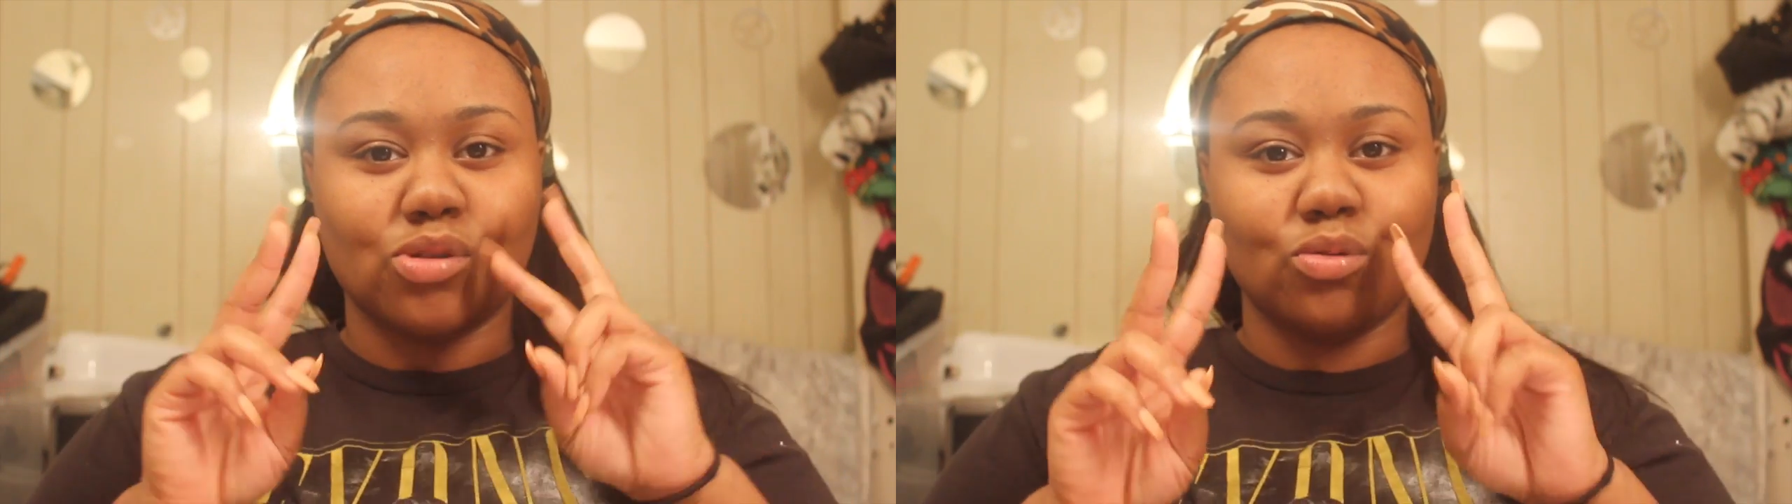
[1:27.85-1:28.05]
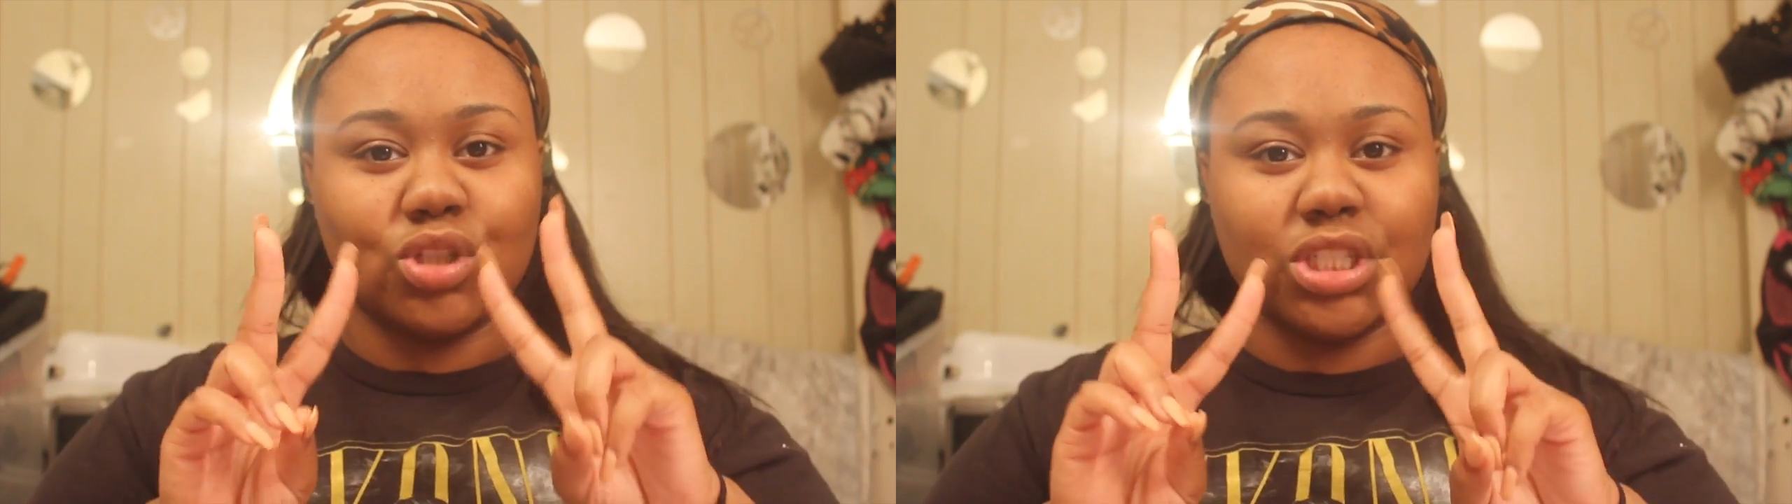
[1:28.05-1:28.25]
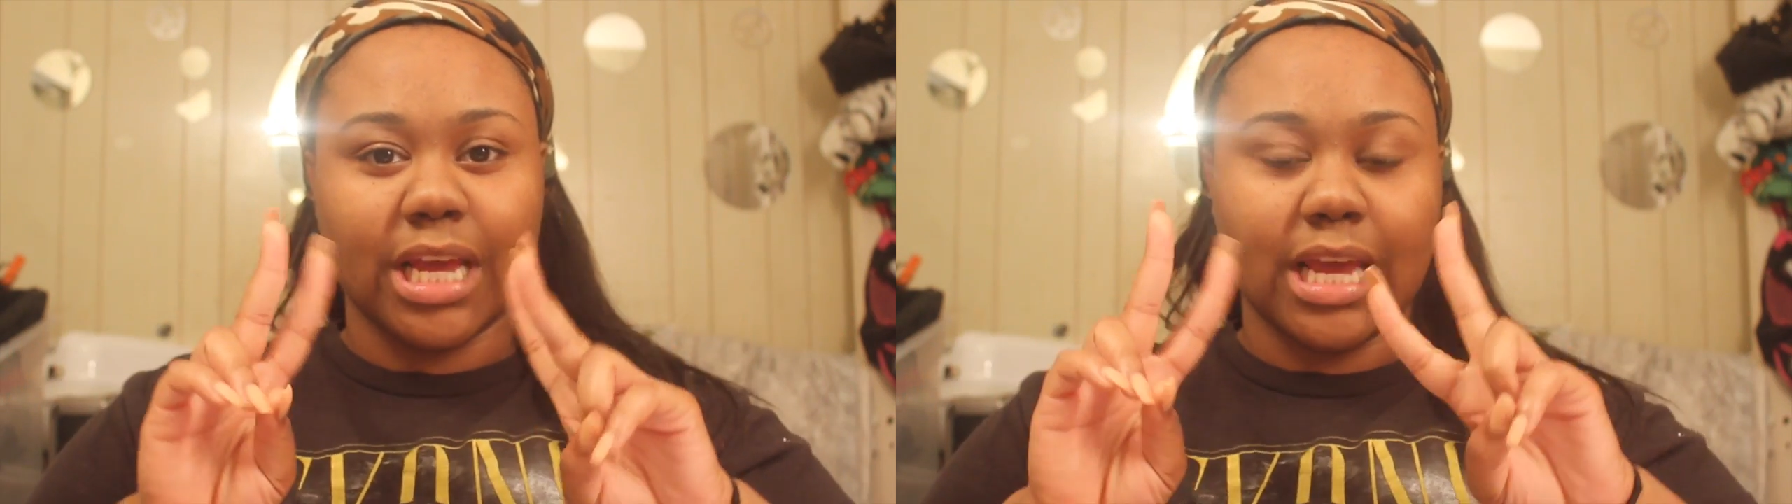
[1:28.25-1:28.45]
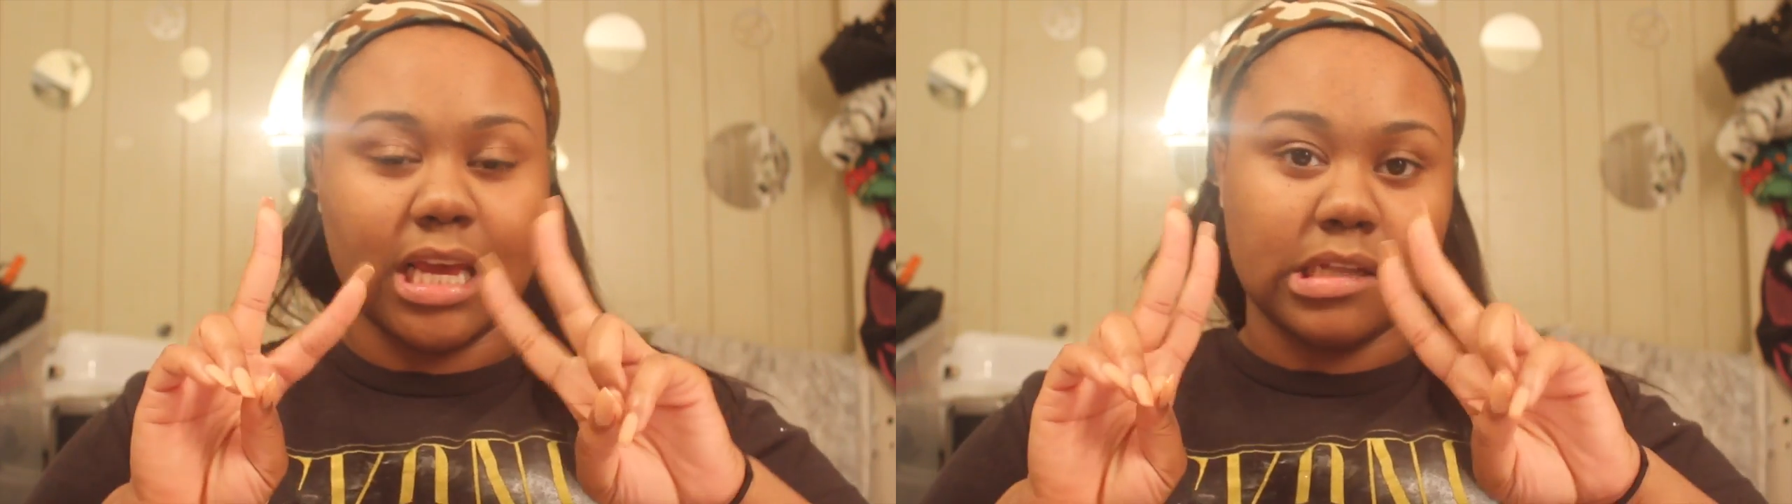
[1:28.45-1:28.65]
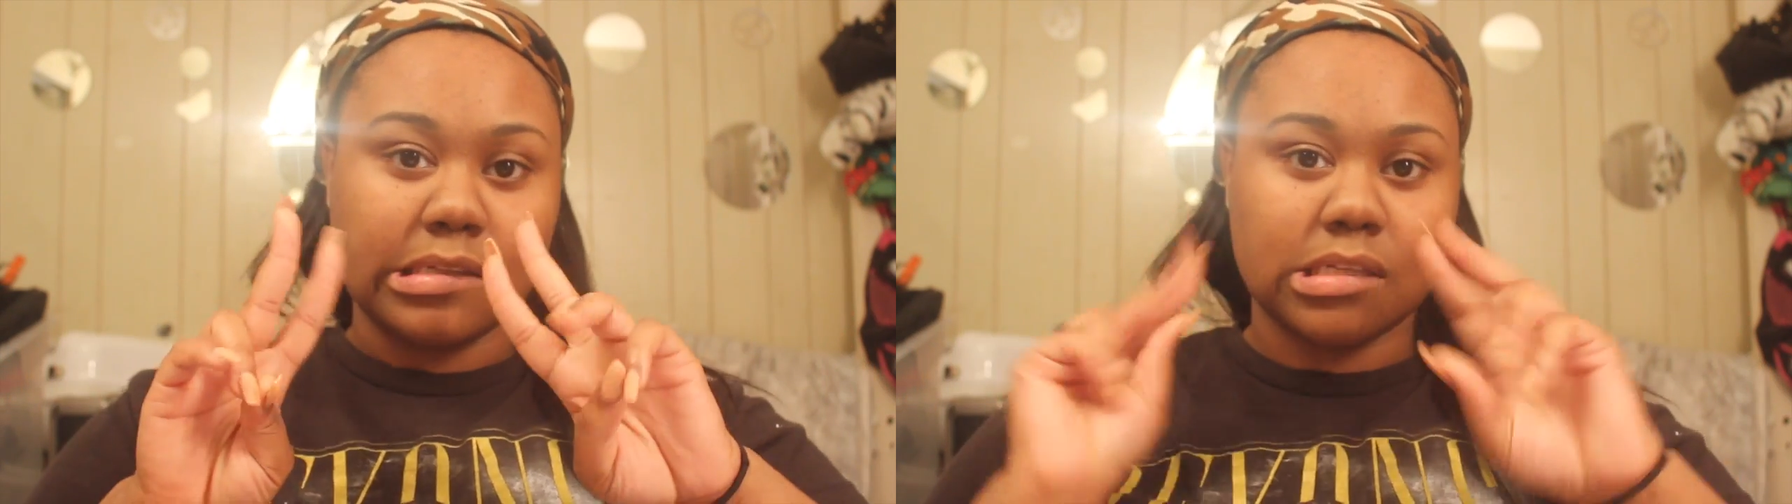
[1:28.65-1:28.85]
2
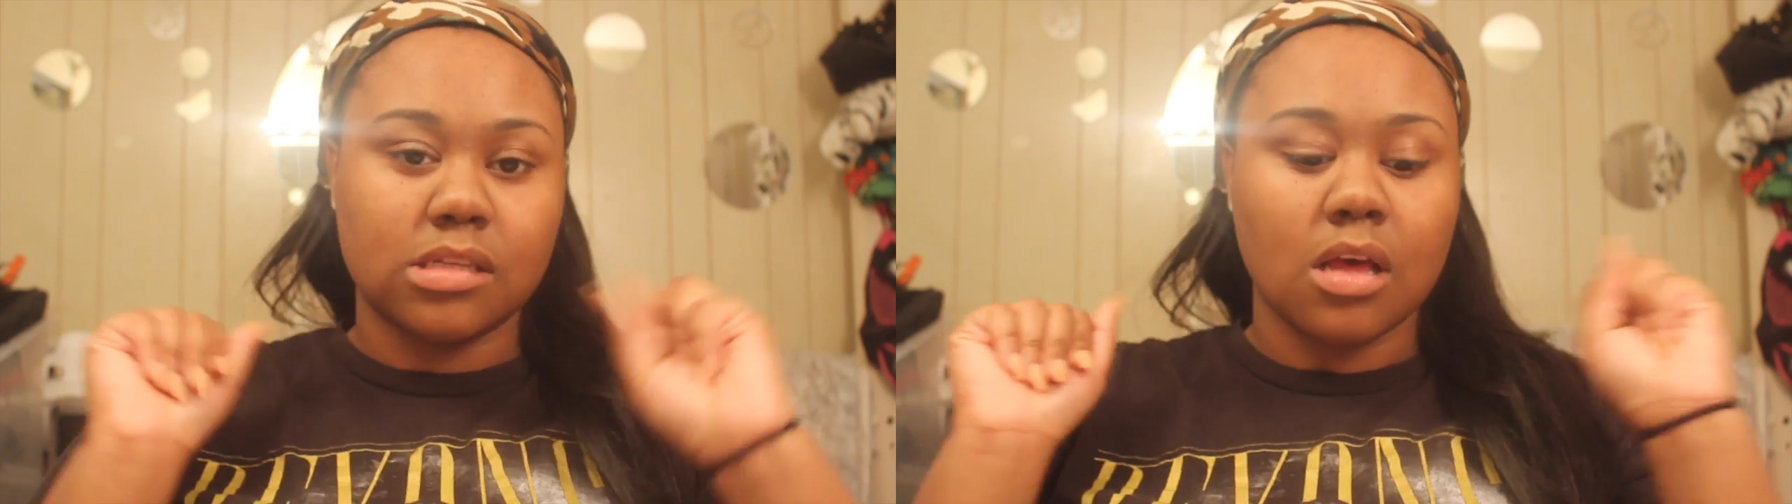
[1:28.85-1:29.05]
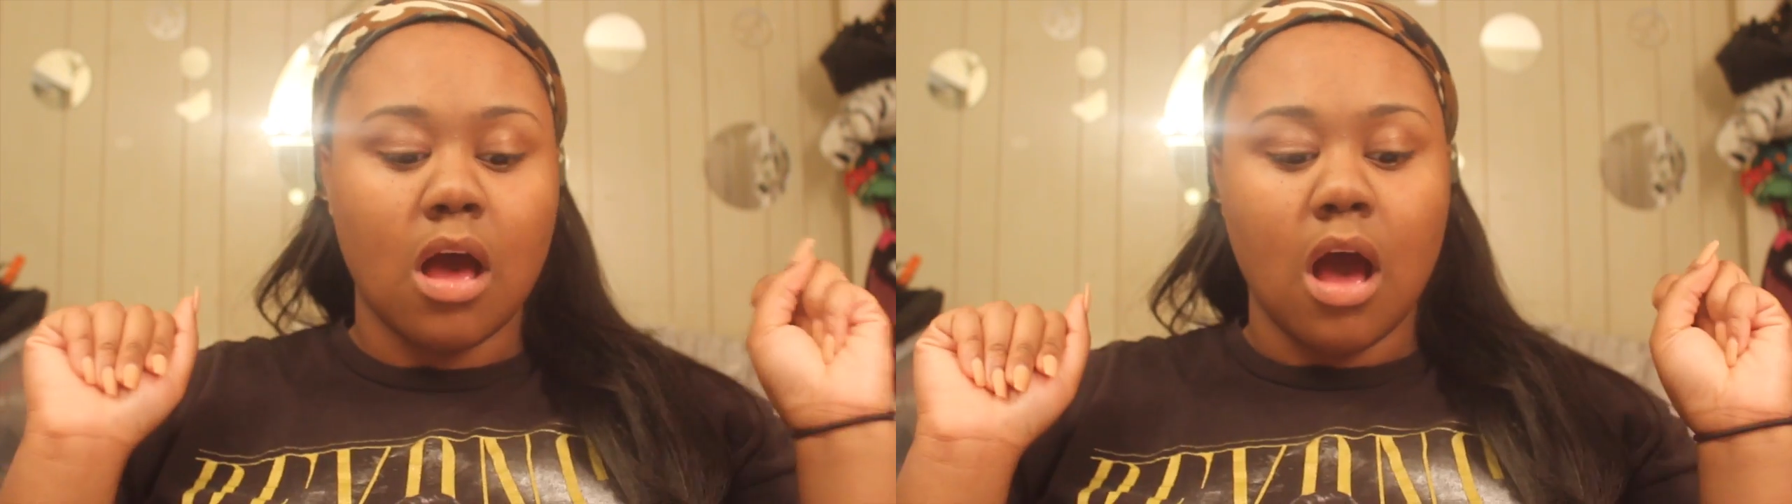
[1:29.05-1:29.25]
shades,